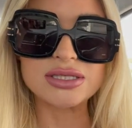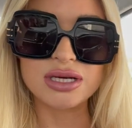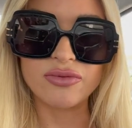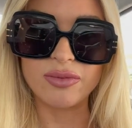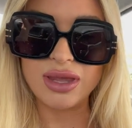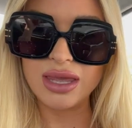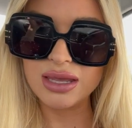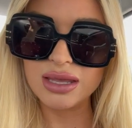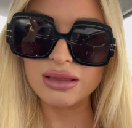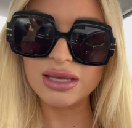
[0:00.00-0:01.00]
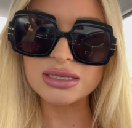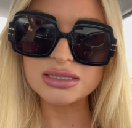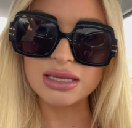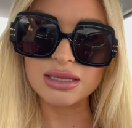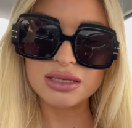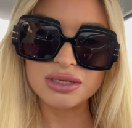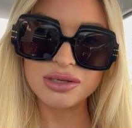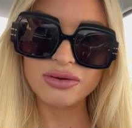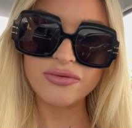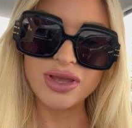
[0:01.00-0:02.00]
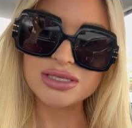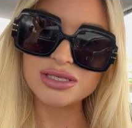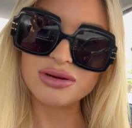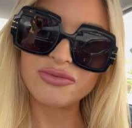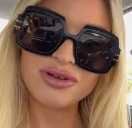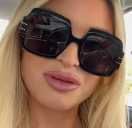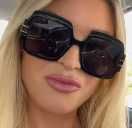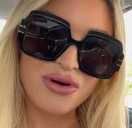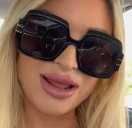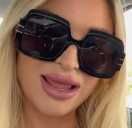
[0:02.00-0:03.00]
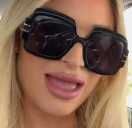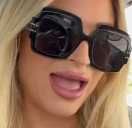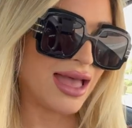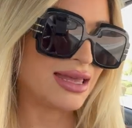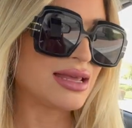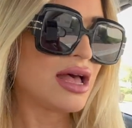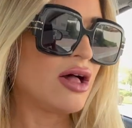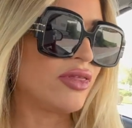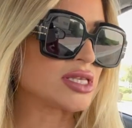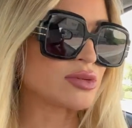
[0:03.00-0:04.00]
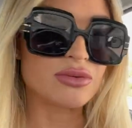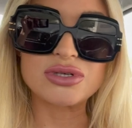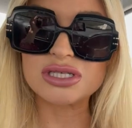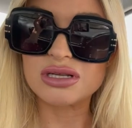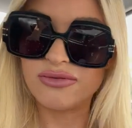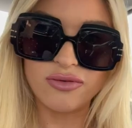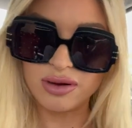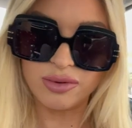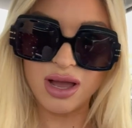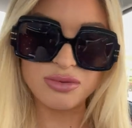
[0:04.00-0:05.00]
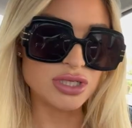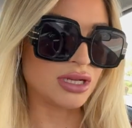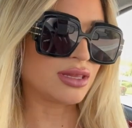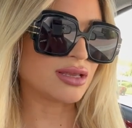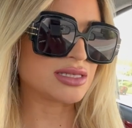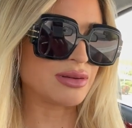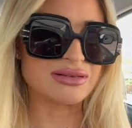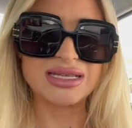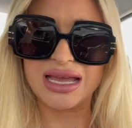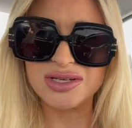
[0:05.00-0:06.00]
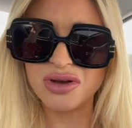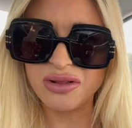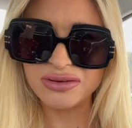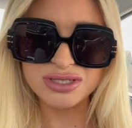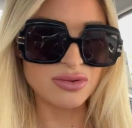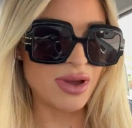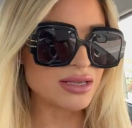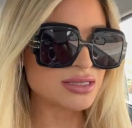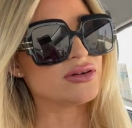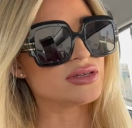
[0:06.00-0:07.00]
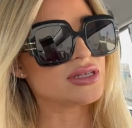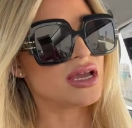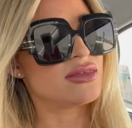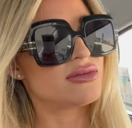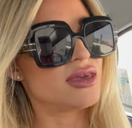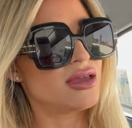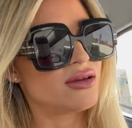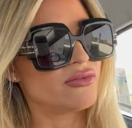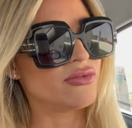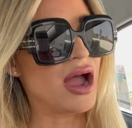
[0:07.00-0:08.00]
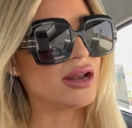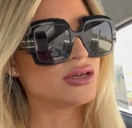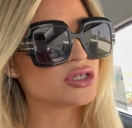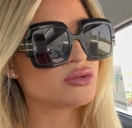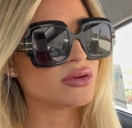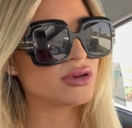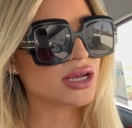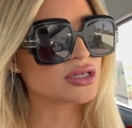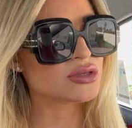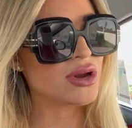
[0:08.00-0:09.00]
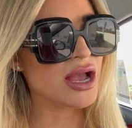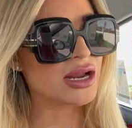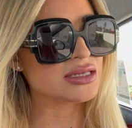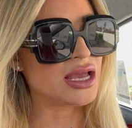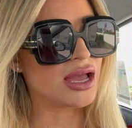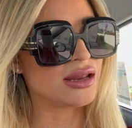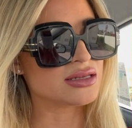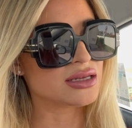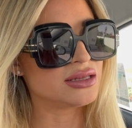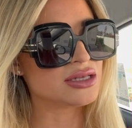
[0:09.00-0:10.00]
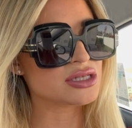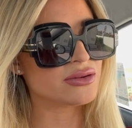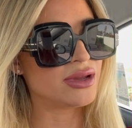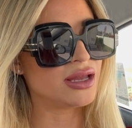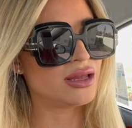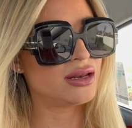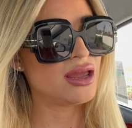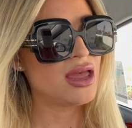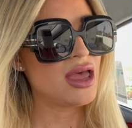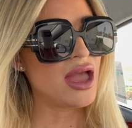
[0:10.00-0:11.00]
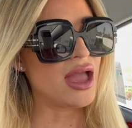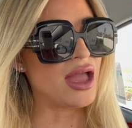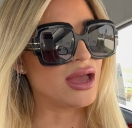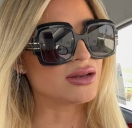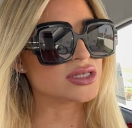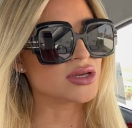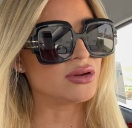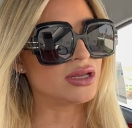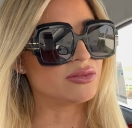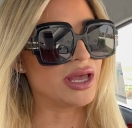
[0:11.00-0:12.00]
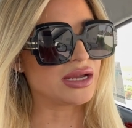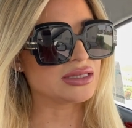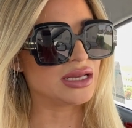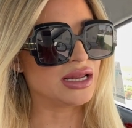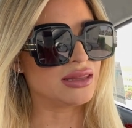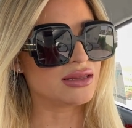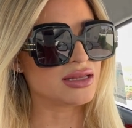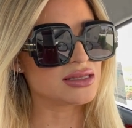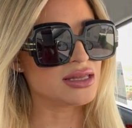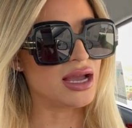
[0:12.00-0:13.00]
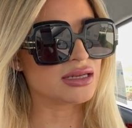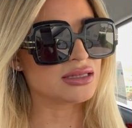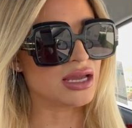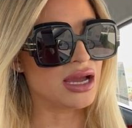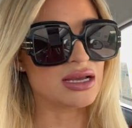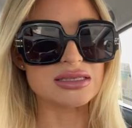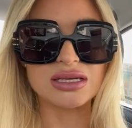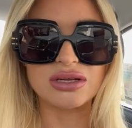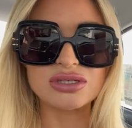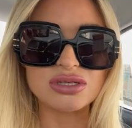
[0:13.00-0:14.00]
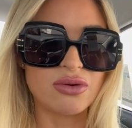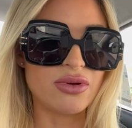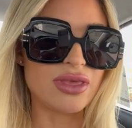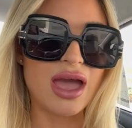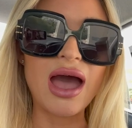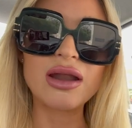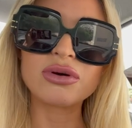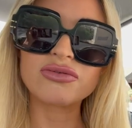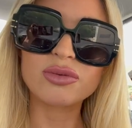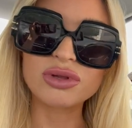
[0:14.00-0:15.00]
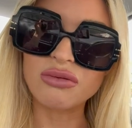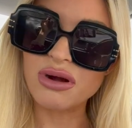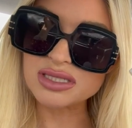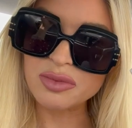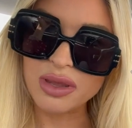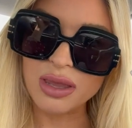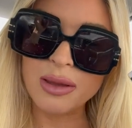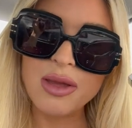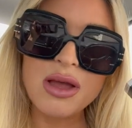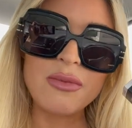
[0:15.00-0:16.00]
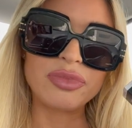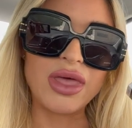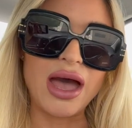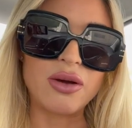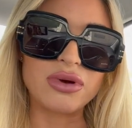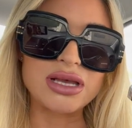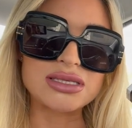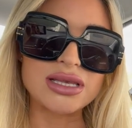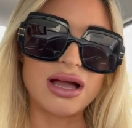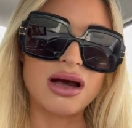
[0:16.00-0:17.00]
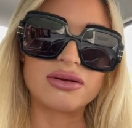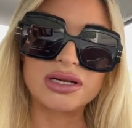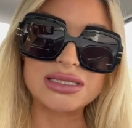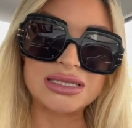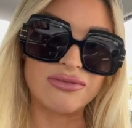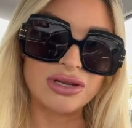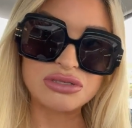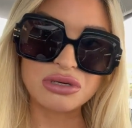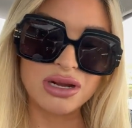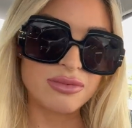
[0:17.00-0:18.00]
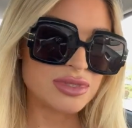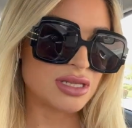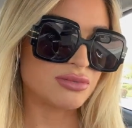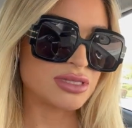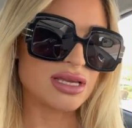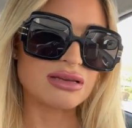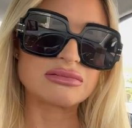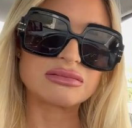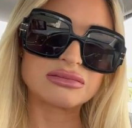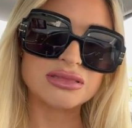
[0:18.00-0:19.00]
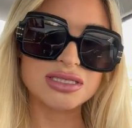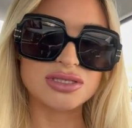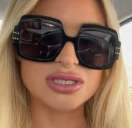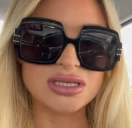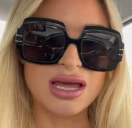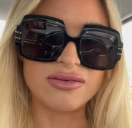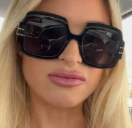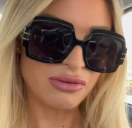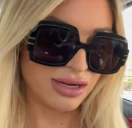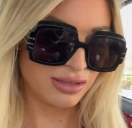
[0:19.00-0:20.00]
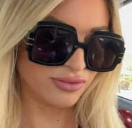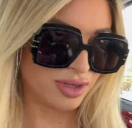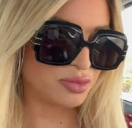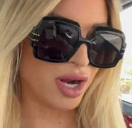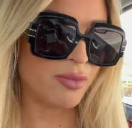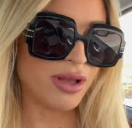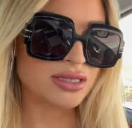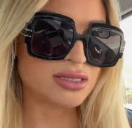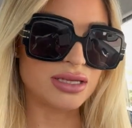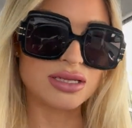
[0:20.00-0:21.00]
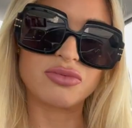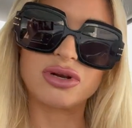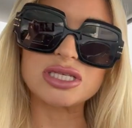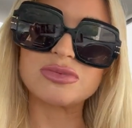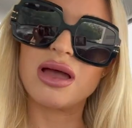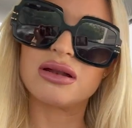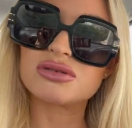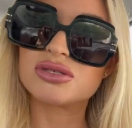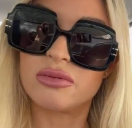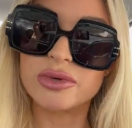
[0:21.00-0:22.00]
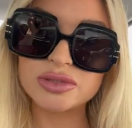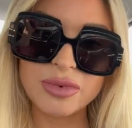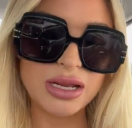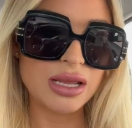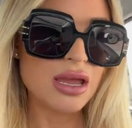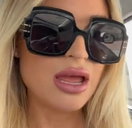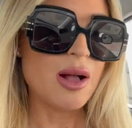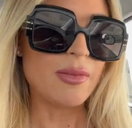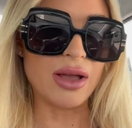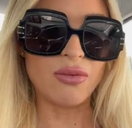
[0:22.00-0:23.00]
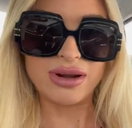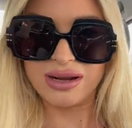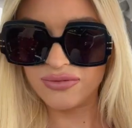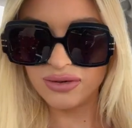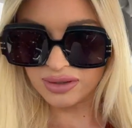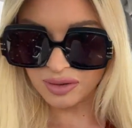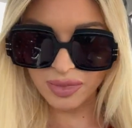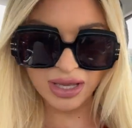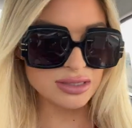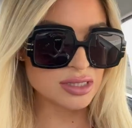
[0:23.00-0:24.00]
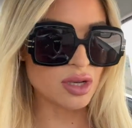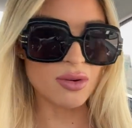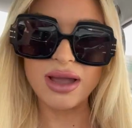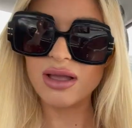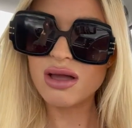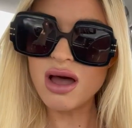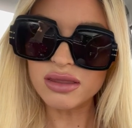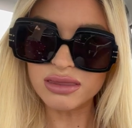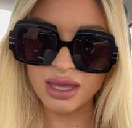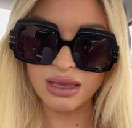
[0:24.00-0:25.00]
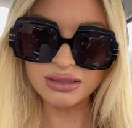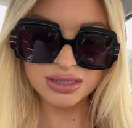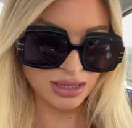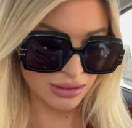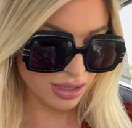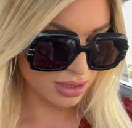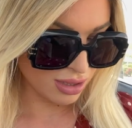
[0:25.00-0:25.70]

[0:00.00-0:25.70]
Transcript: serum from the Inky List. I needed a new face serum for the morning and this one was just an affordable option. I think it's about $10 US. There's, I think, radish root extract and glycerin and sodium lactate. I think that's lactic acid. So they had one from Glow Recipe that was like 170 dirhams and I was like oh, this is just kind of a run-in for a brow pencil I didn't want to spend so much money but I wanted a few little bits so I got this I'll let you know